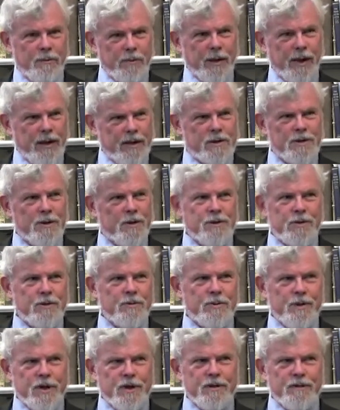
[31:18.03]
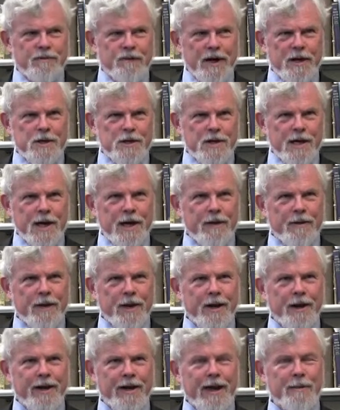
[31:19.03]
but it's also just fascinating
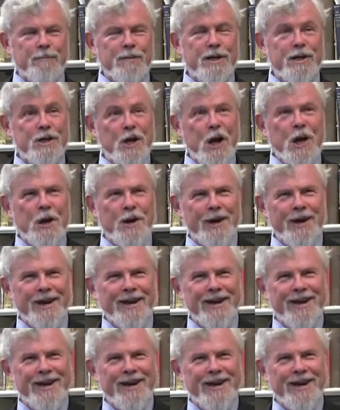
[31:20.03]
that it can be done.